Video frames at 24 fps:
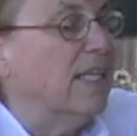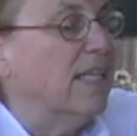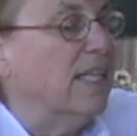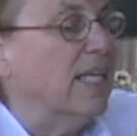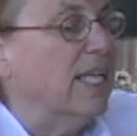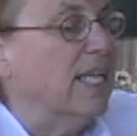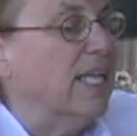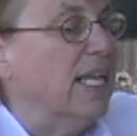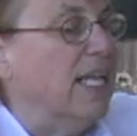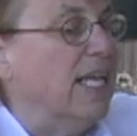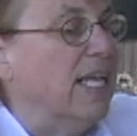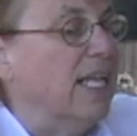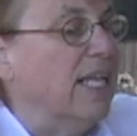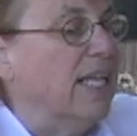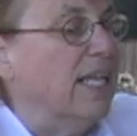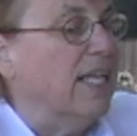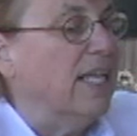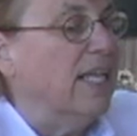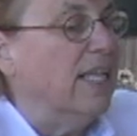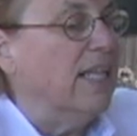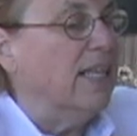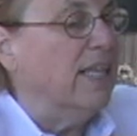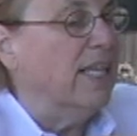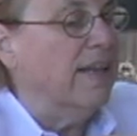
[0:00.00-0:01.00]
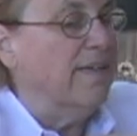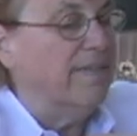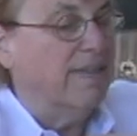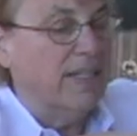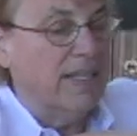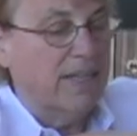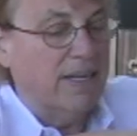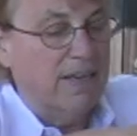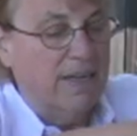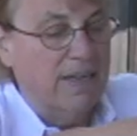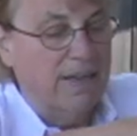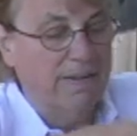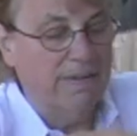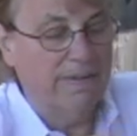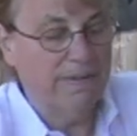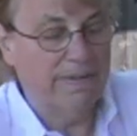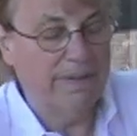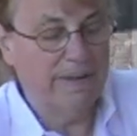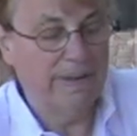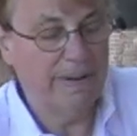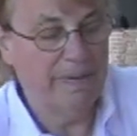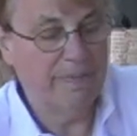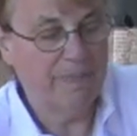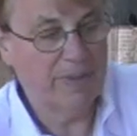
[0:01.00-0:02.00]
then level it
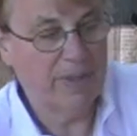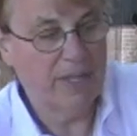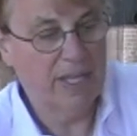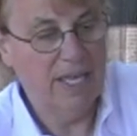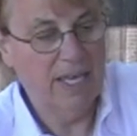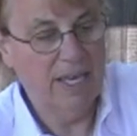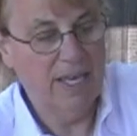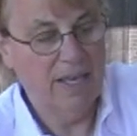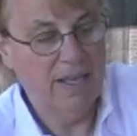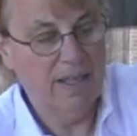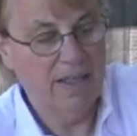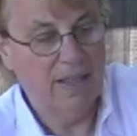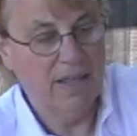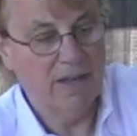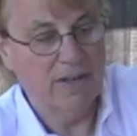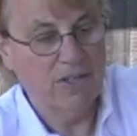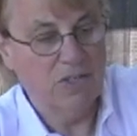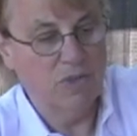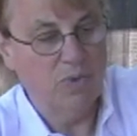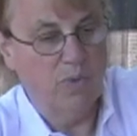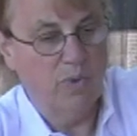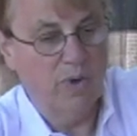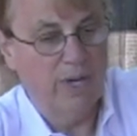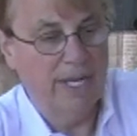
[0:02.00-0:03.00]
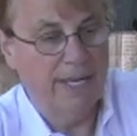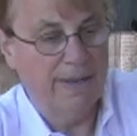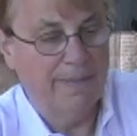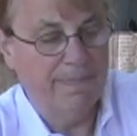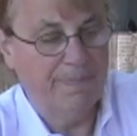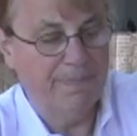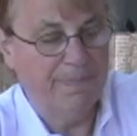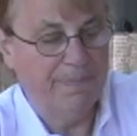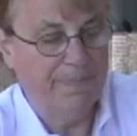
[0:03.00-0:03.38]
off. There's 1.